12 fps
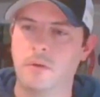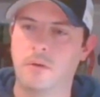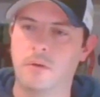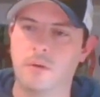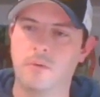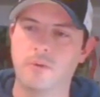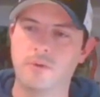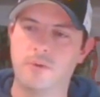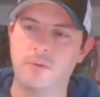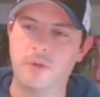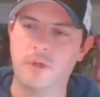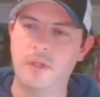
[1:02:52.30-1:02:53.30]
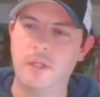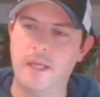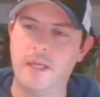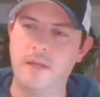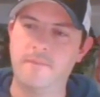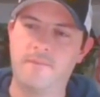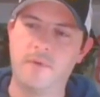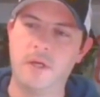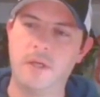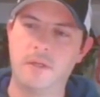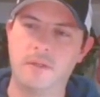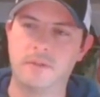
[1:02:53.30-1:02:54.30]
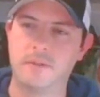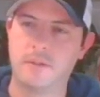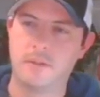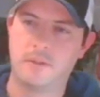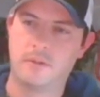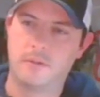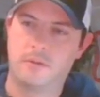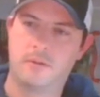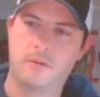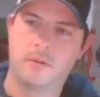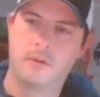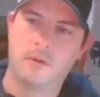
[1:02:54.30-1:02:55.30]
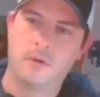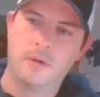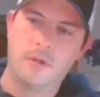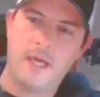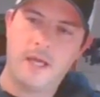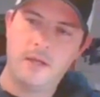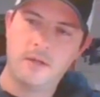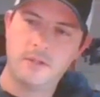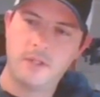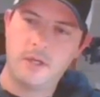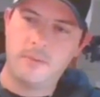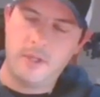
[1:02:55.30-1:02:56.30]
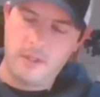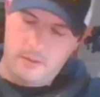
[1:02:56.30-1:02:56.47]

Going to the lady friends. You out of here, Jeremy?